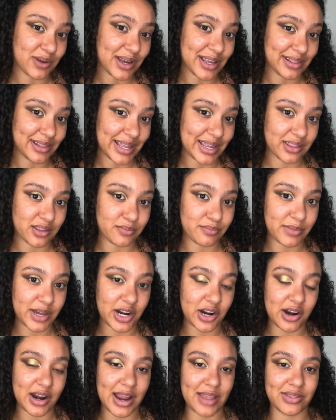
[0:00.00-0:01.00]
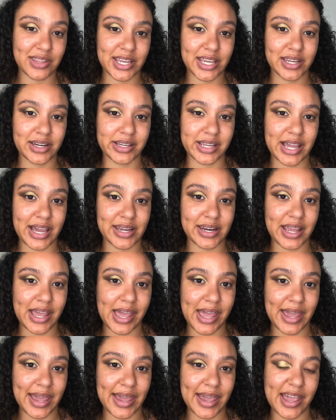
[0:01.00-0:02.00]
why I like them better, and they can get
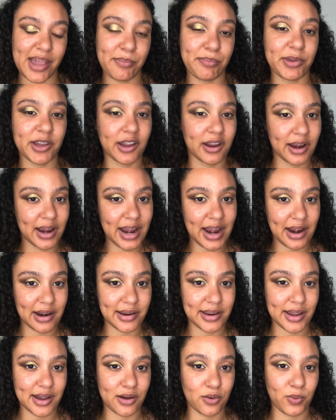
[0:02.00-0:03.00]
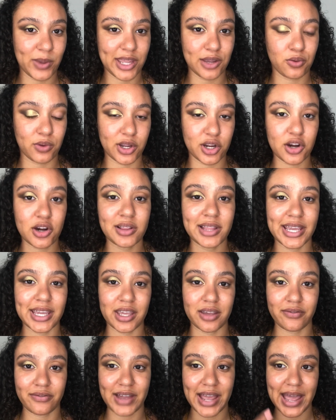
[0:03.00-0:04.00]
a bigger area way quicker. Like
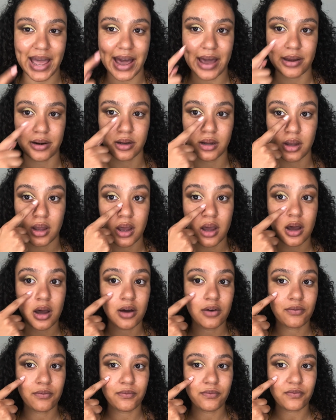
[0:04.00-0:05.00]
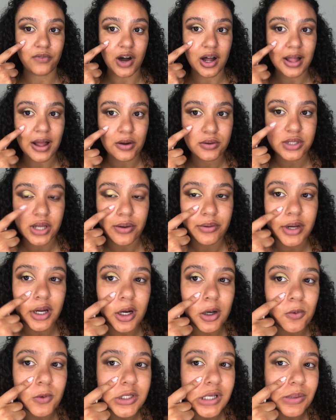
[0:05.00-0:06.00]
if I had fallout down
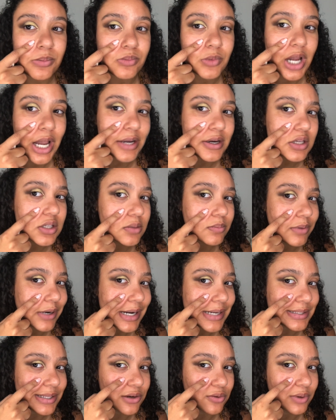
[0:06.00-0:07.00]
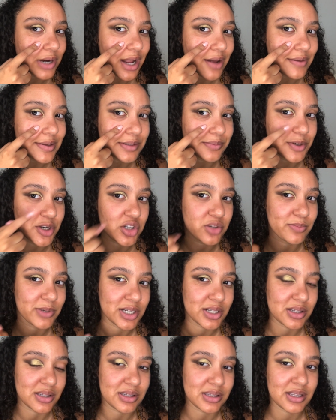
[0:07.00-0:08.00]
here, which I'm kind of surprised I don't have as much
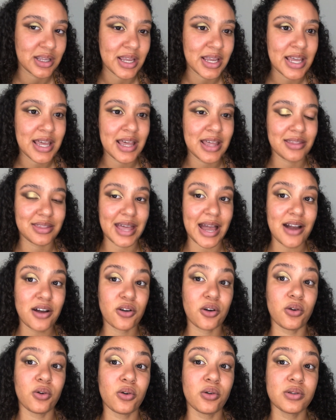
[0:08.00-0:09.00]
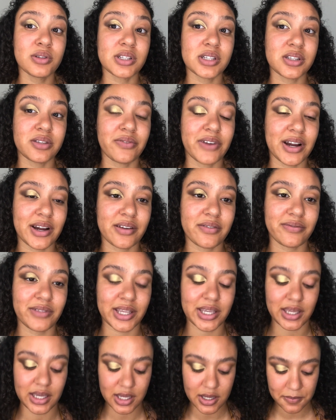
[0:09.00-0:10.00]
because that gold is very
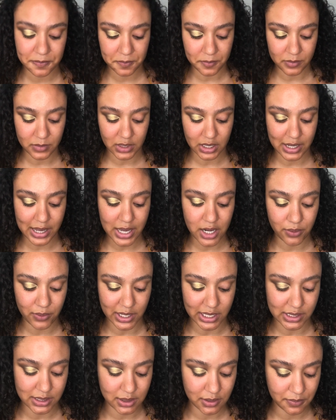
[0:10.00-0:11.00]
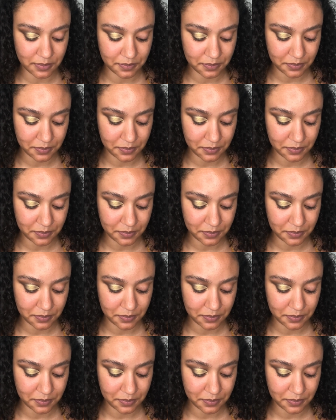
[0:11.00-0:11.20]
flaky. Anyways,